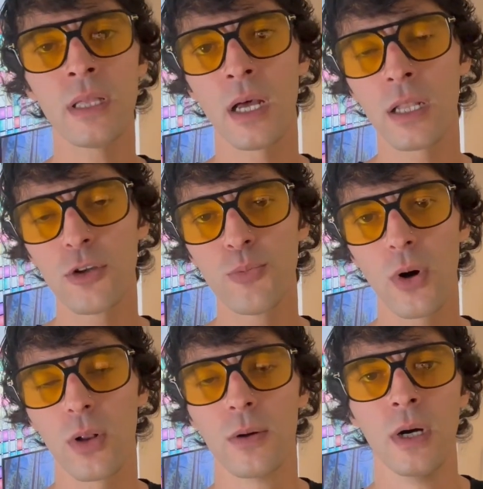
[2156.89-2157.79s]
A
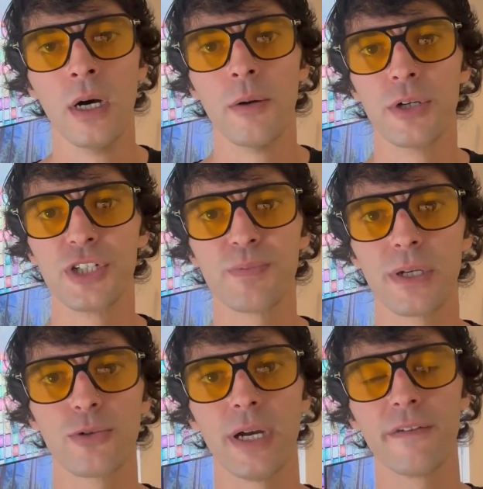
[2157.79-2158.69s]
loophole which has been
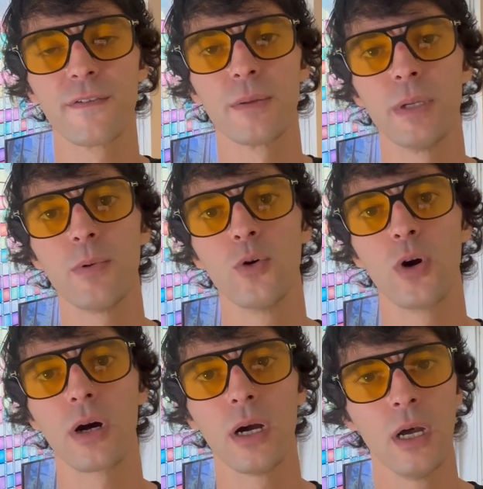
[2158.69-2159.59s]
created for the people who
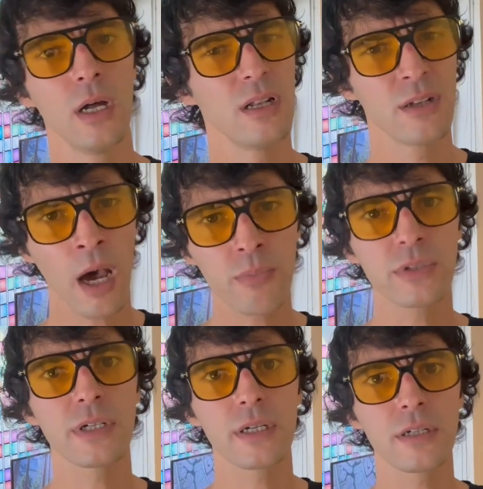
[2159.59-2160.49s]
are not
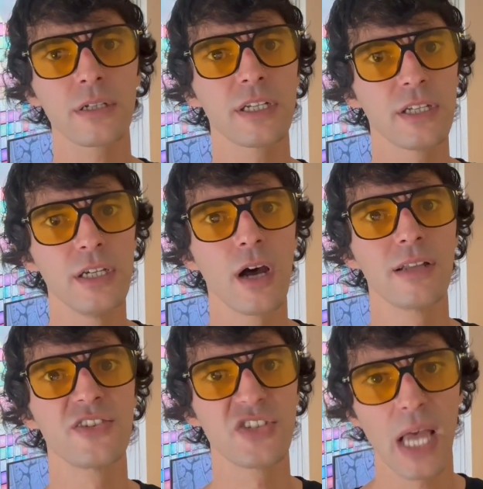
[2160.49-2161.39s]
particularly keen on
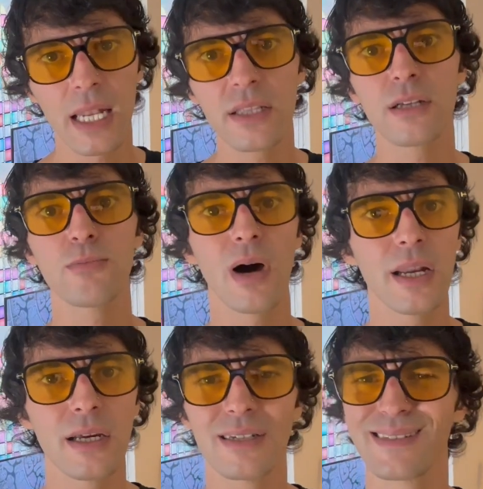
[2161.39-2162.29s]
selling their
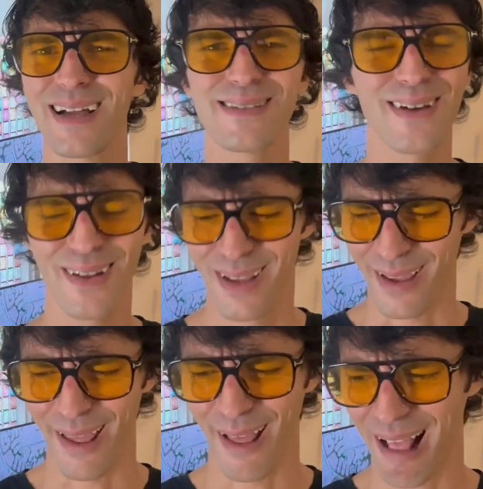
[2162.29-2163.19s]
body because that's got
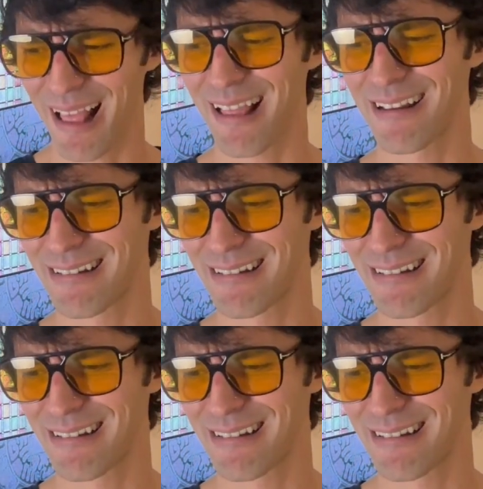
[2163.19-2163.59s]
like, ah, you're